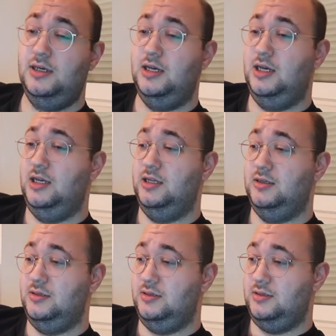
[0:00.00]

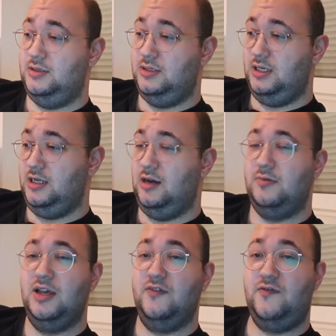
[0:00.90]
And,
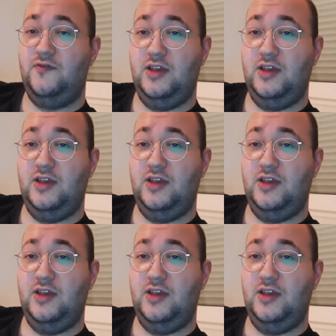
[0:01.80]
if